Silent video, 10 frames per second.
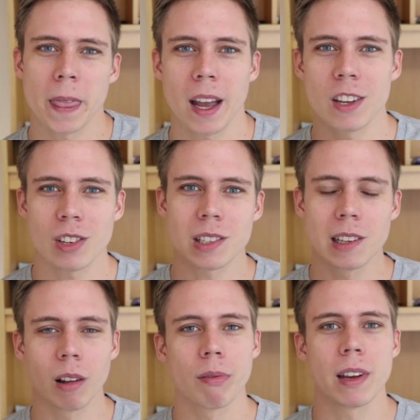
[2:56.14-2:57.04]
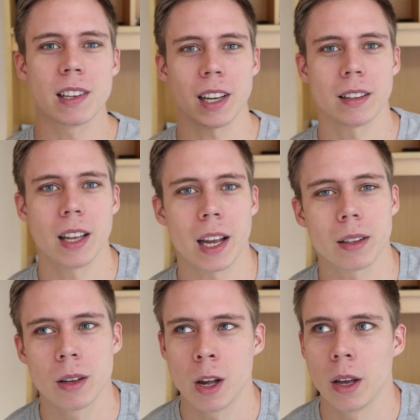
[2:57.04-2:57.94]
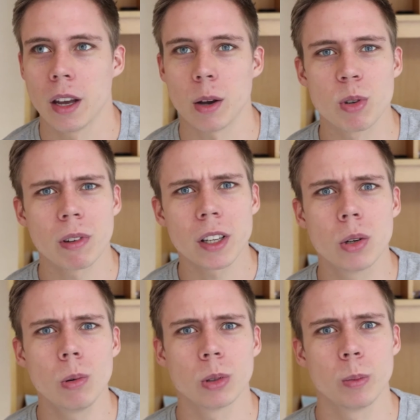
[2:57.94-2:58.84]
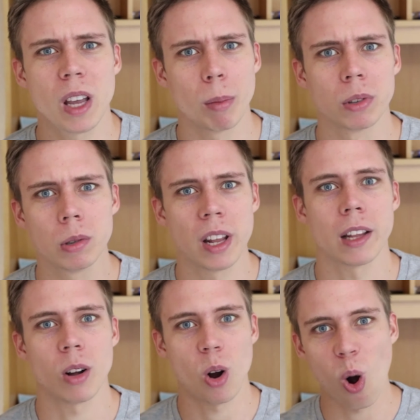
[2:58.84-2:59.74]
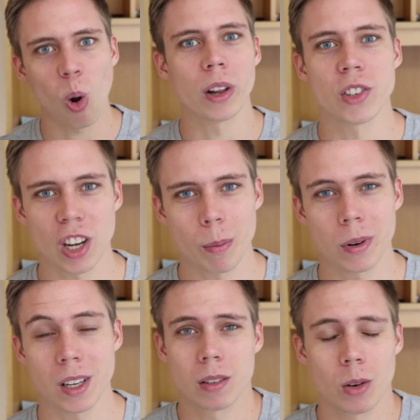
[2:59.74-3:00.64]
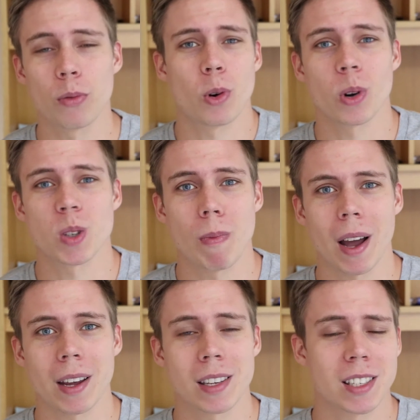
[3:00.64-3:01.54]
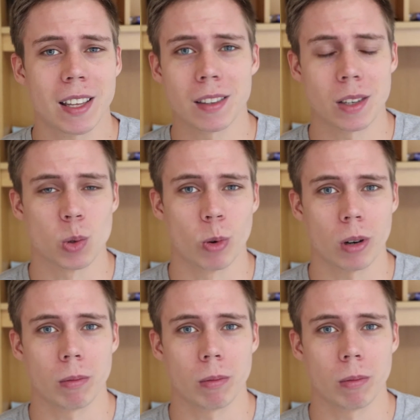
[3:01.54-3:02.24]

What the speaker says: and just little things like that. It was really cool to be able to do that all in Japanese. Of course, my sentences were